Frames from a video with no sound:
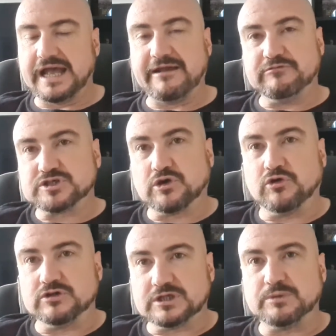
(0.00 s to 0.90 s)
It was
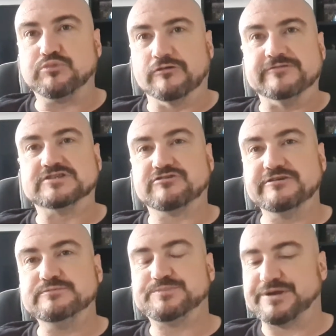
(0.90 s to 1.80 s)
called The Brothers
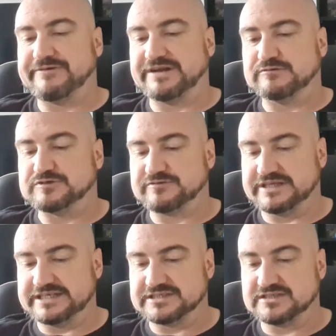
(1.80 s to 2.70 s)
Grimsby when it was
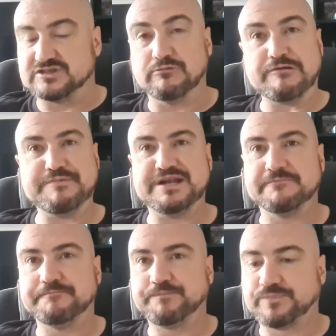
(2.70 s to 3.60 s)
released. So we've
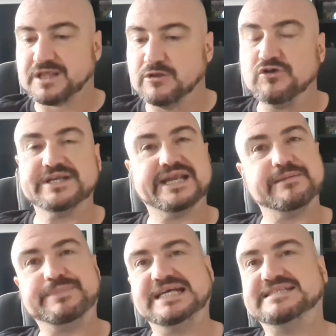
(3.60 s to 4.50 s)
been looking in
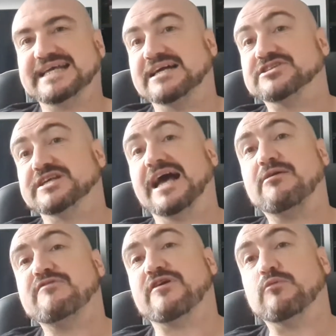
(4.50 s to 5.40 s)
the B section.
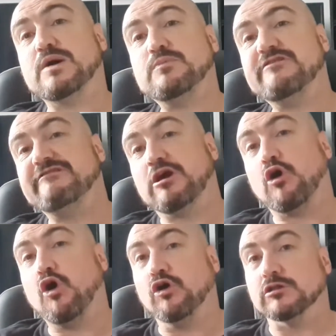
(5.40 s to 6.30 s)
However, when we were in
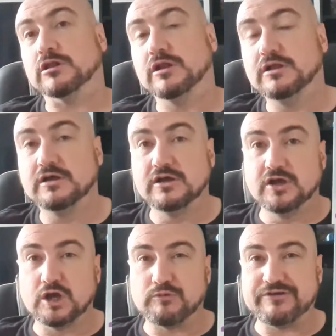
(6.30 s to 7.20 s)
Hull,
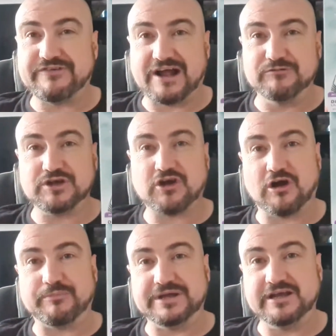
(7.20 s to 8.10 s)
we found a
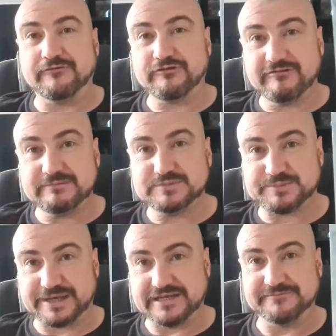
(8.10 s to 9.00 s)
copy of
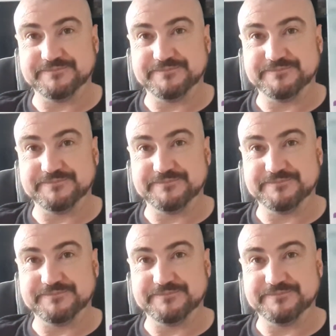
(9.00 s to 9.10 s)
Grimsby.